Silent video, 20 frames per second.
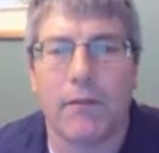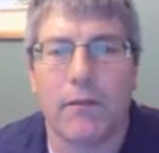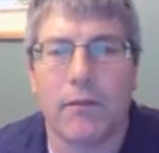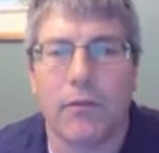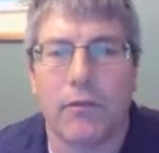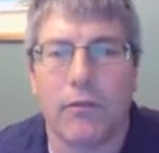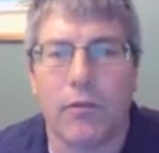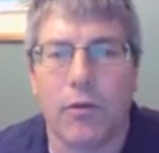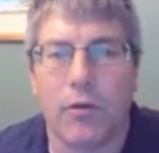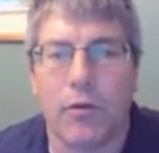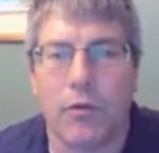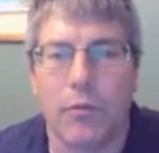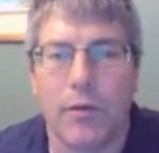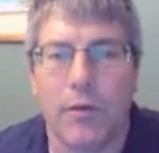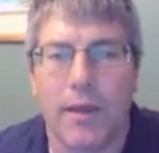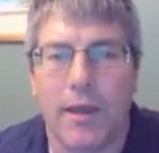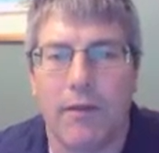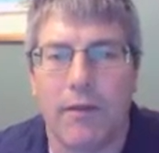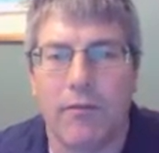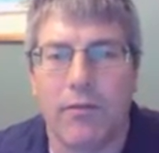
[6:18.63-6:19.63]
So do we
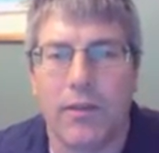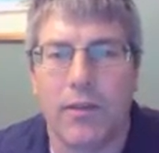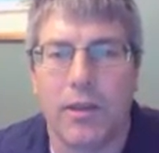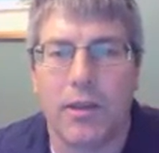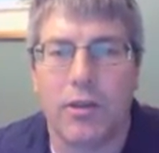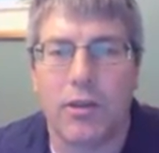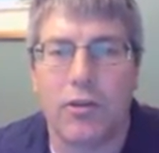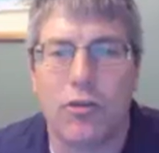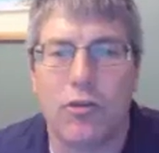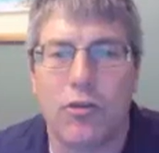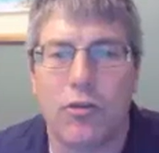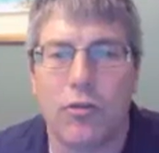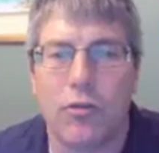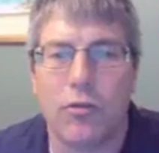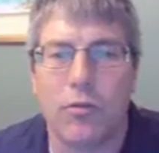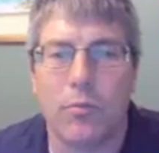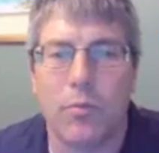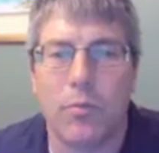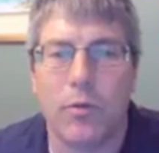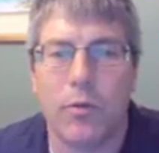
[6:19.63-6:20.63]
have the cube
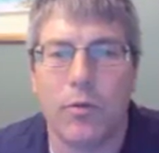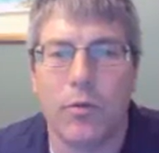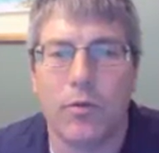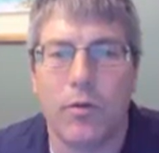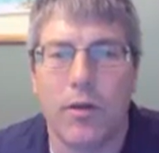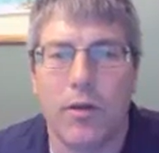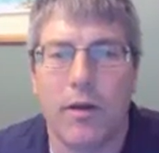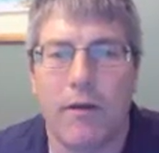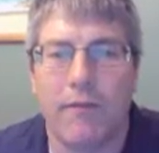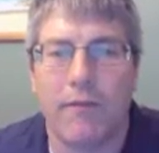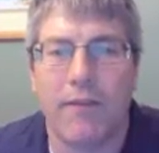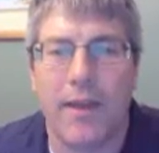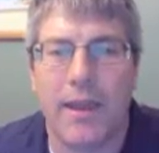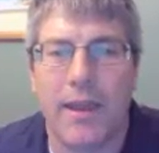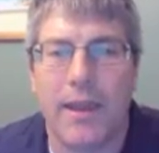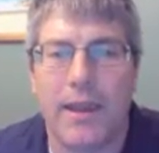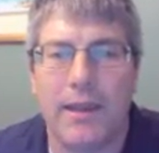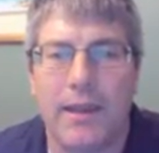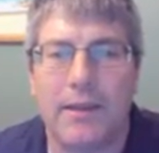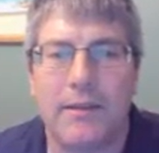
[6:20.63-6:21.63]
root of
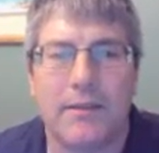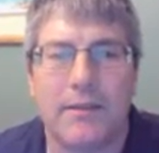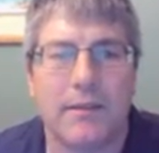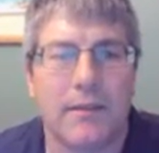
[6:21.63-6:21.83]
8?